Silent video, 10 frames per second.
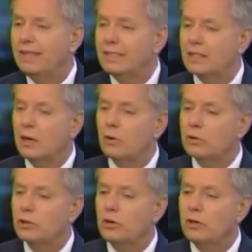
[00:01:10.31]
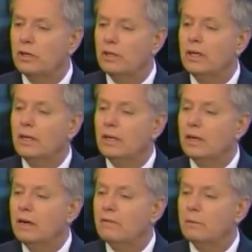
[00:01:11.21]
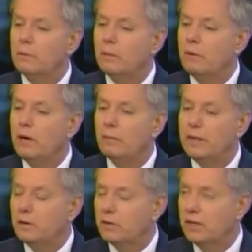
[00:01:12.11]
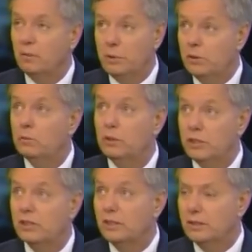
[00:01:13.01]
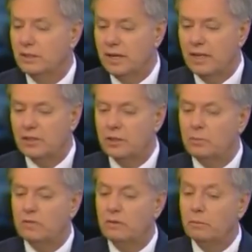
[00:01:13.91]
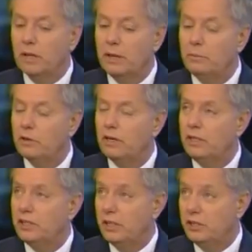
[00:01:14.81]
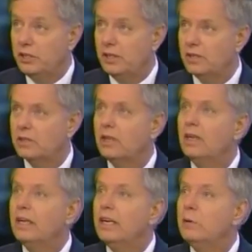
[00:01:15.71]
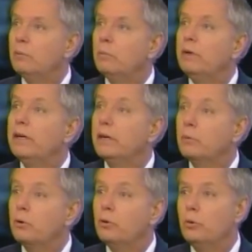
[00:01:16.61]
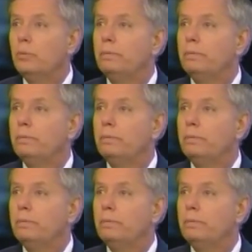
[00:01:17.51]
This all started not from the Obama health care bill, which is a disaster, but from labor H H S implementing a rule.